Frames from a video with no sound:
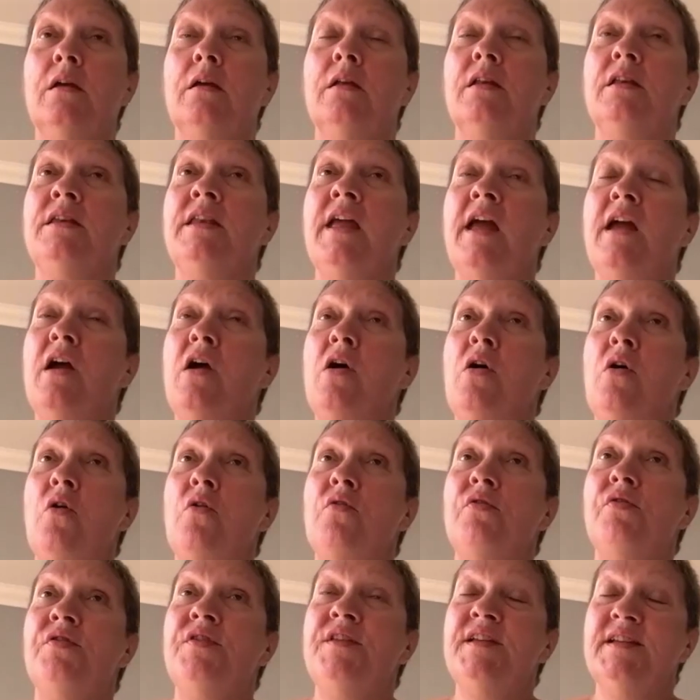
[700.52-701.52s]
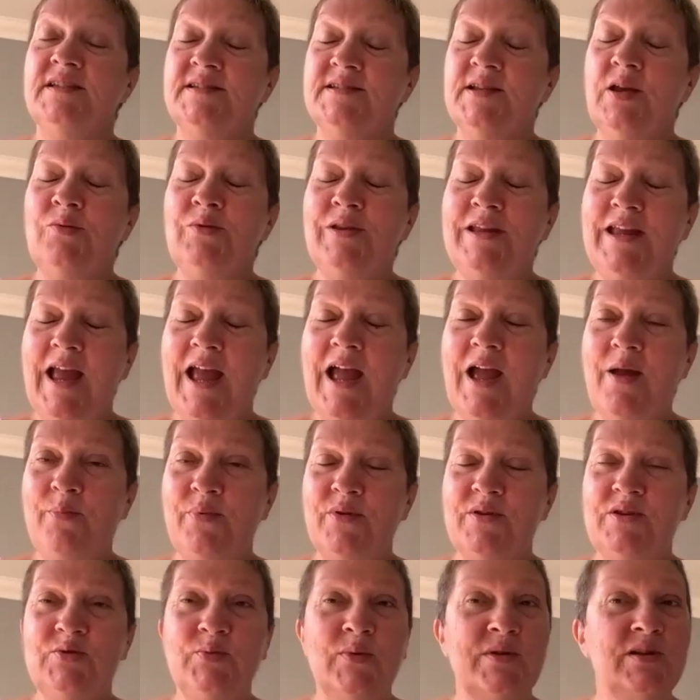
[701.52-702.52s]
Now, this only
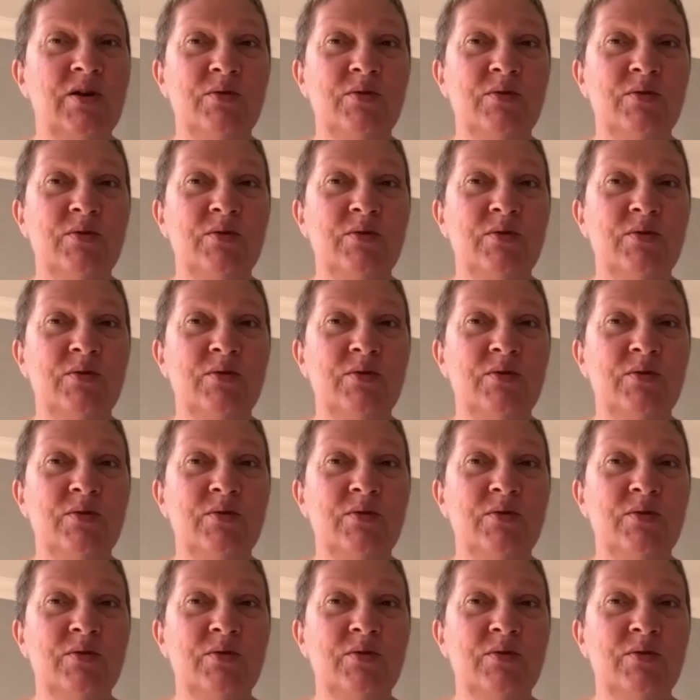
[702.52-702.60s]
happened when